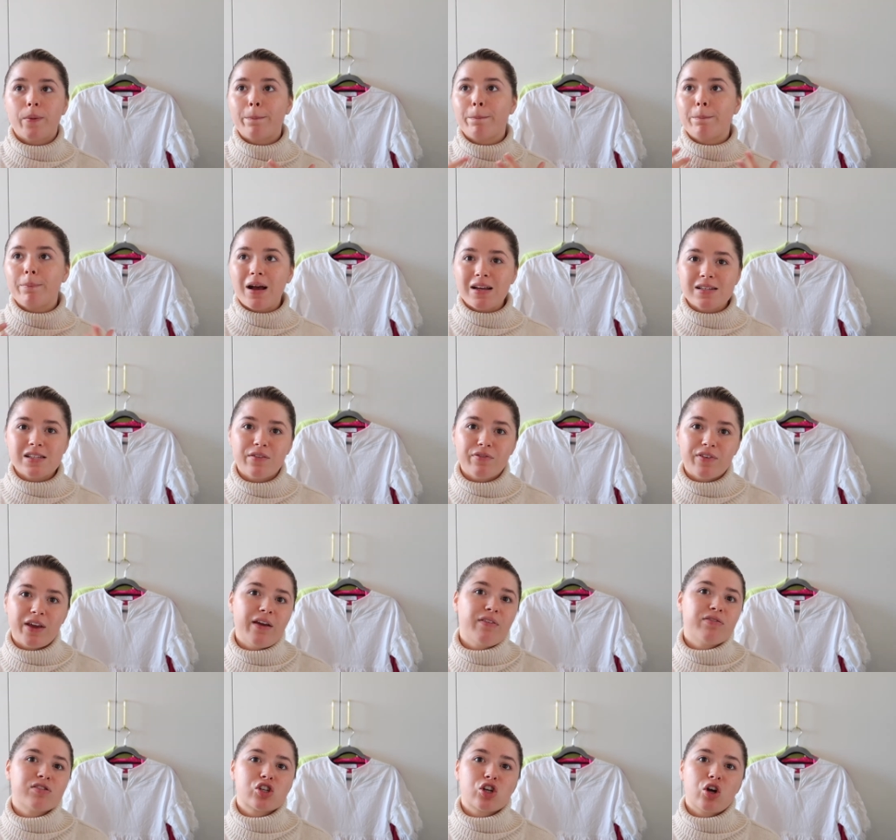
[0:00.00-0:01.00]
massive
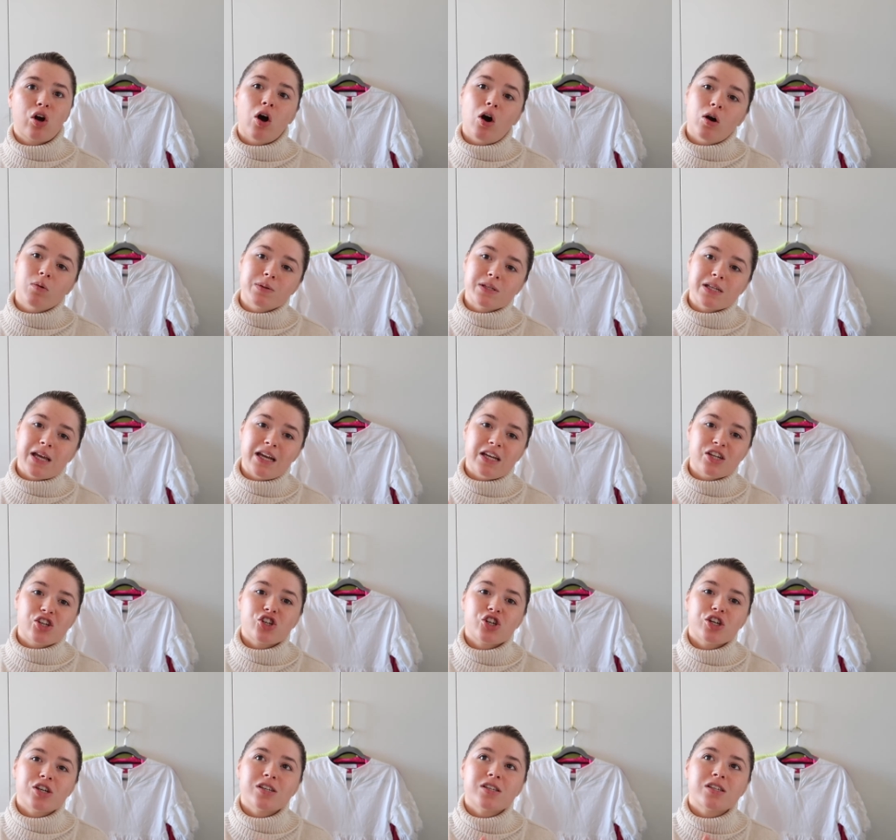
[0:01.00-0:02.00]
gift shops. It's
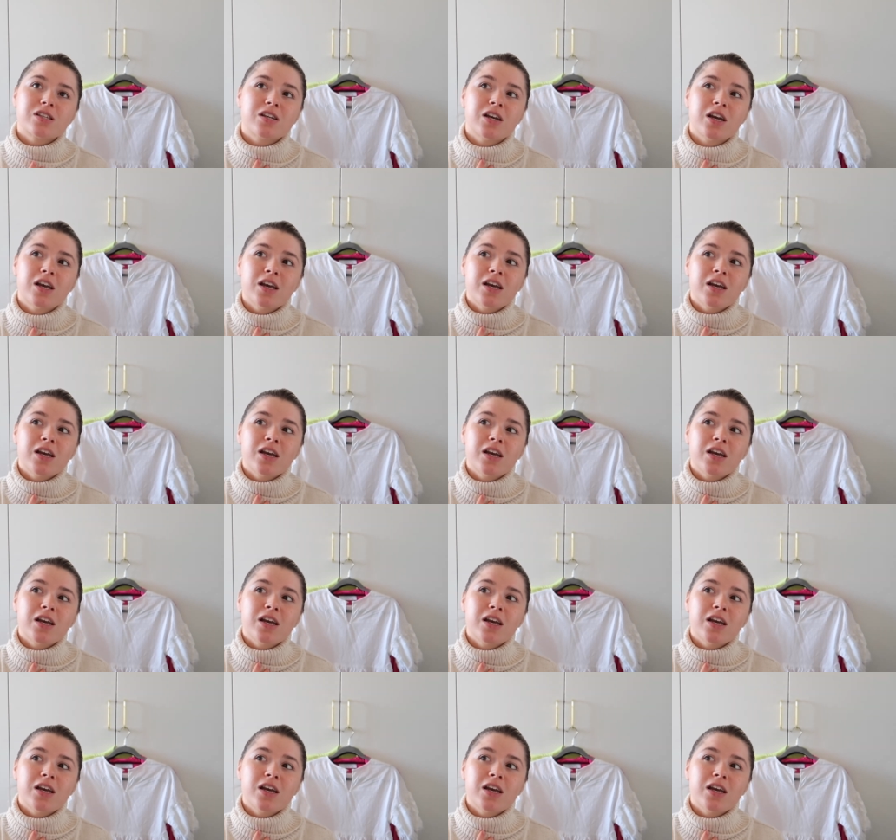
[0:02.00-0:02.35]
just